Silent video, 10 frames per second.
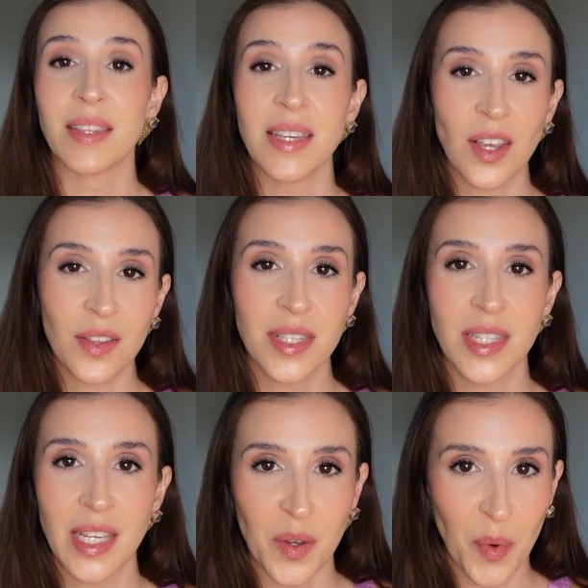These are the
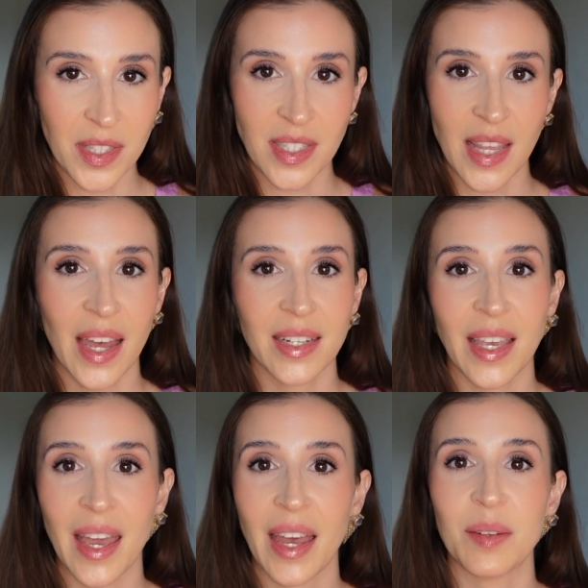sneaky ones that
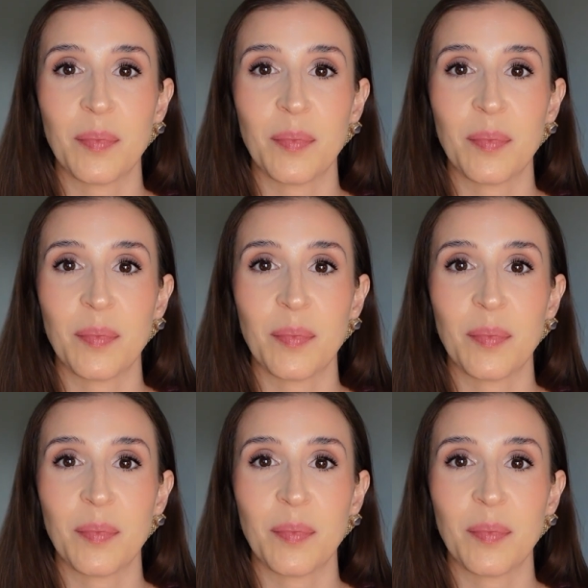can